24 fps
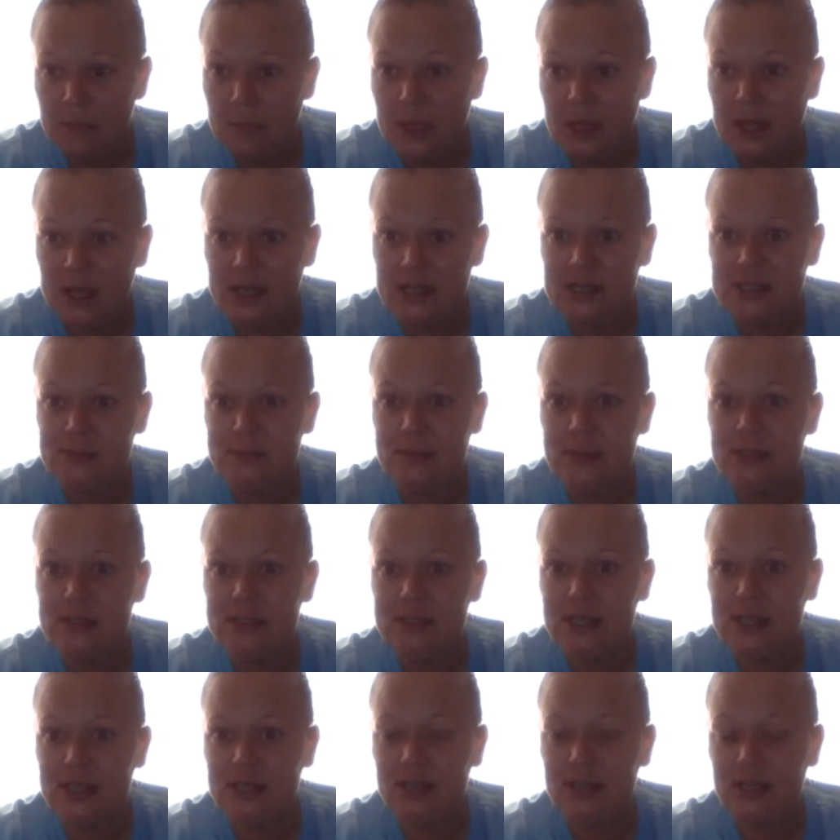He's been
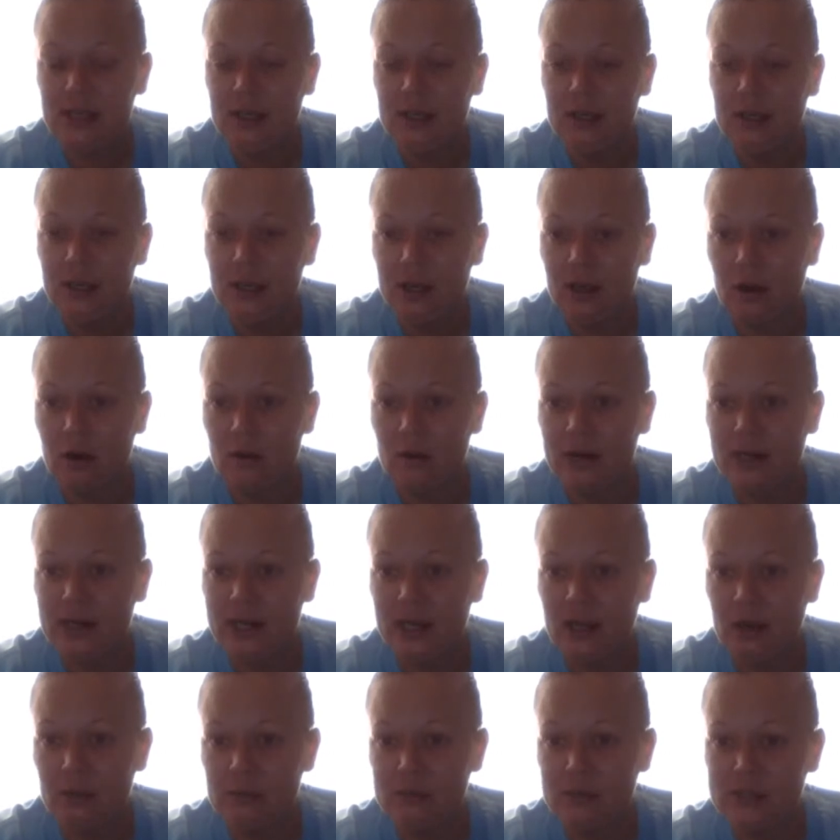teething. He
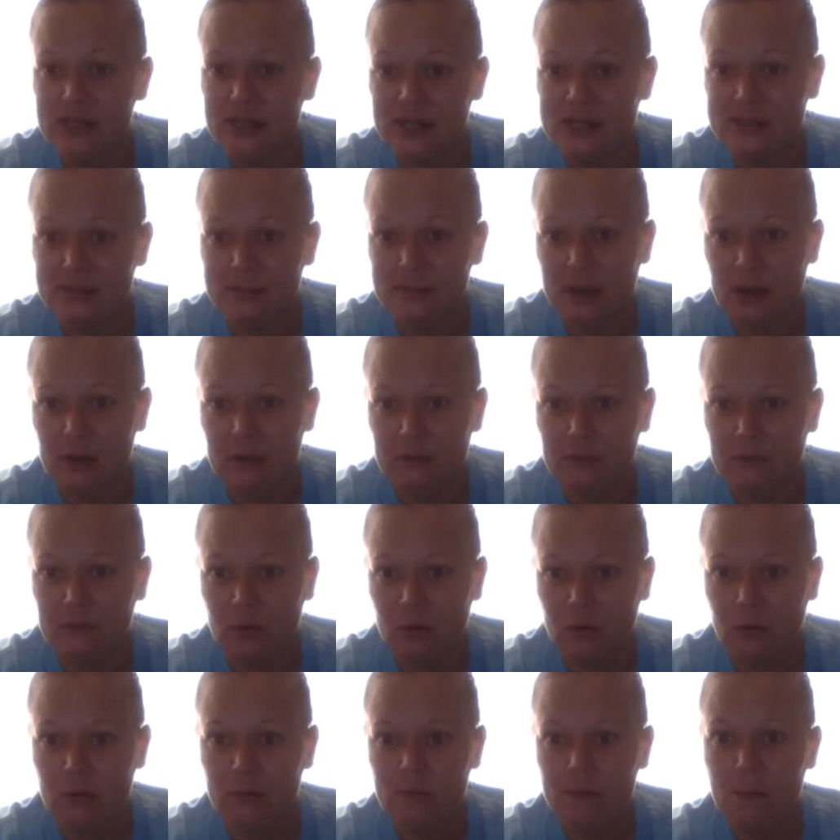already almost has a
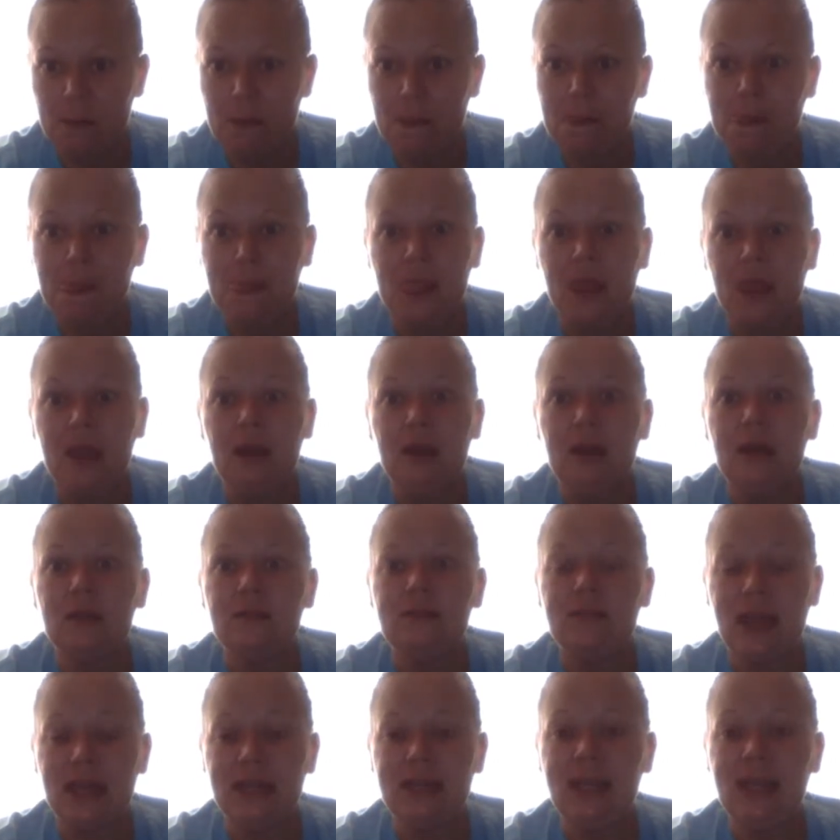mouthful.
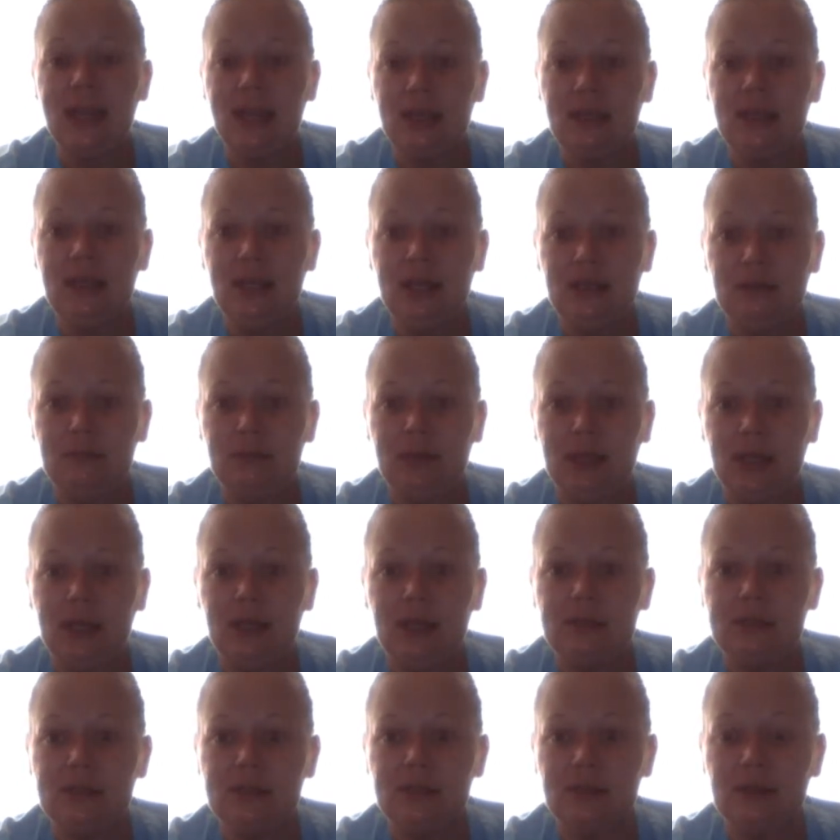They can eat
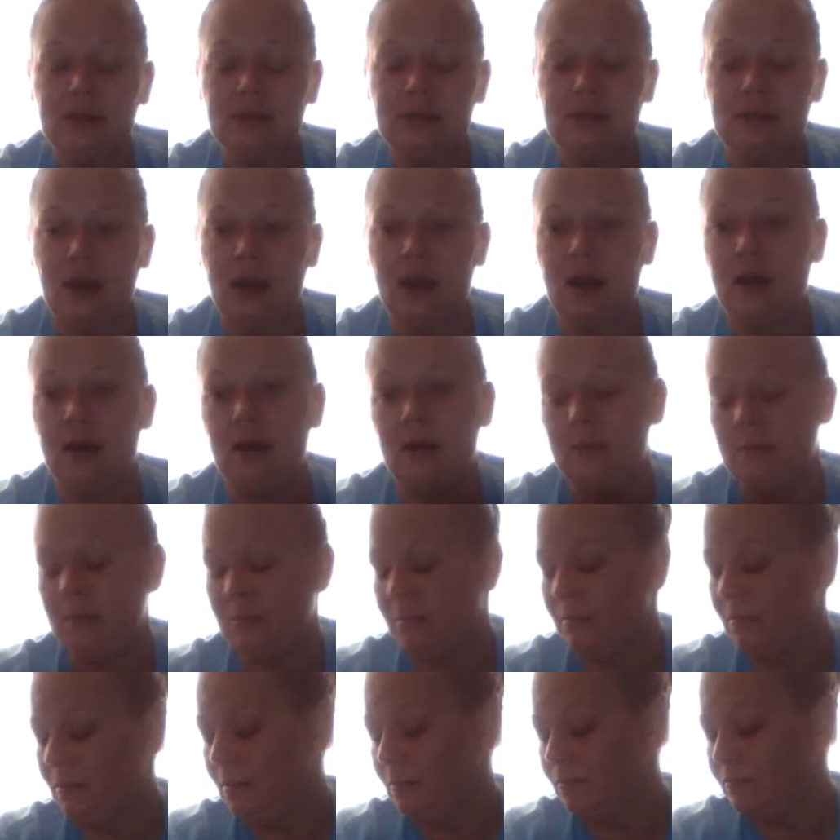meat.
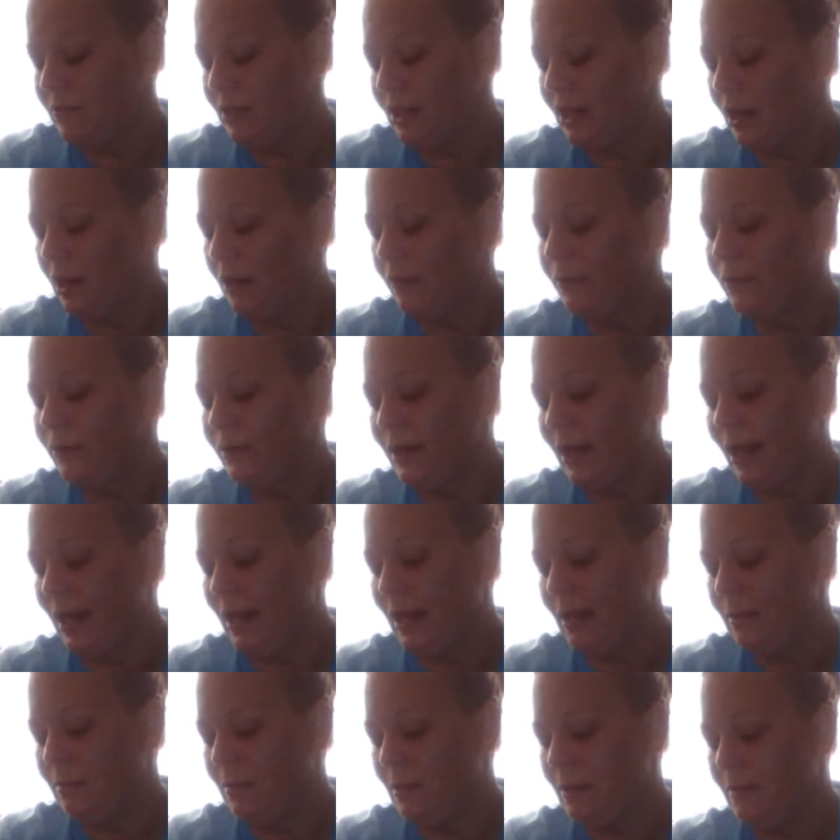The other
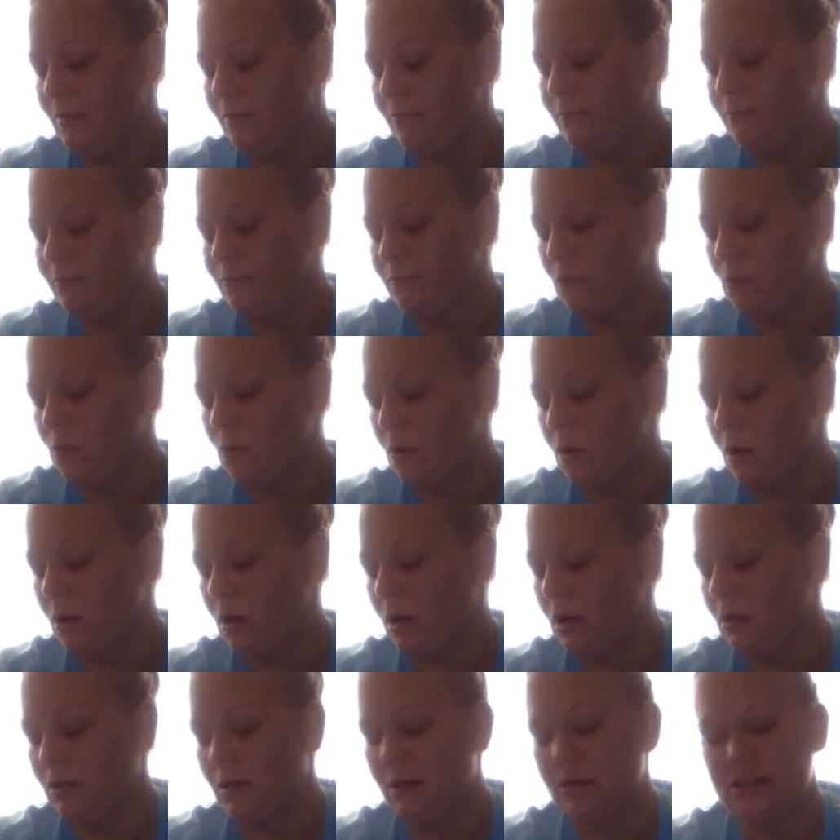name for a
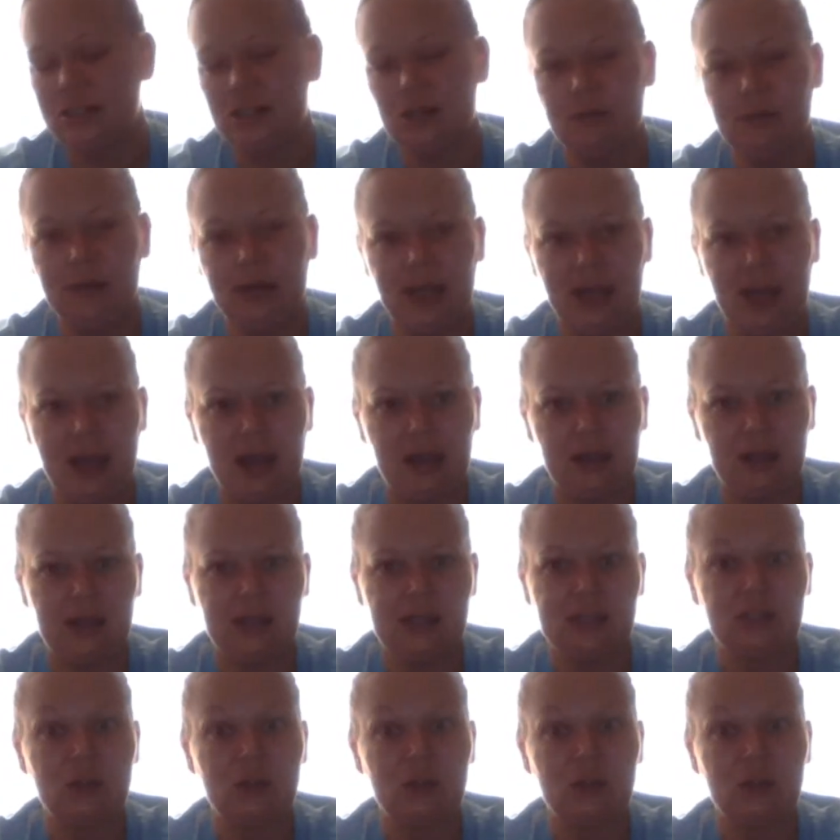long-tailed macaque is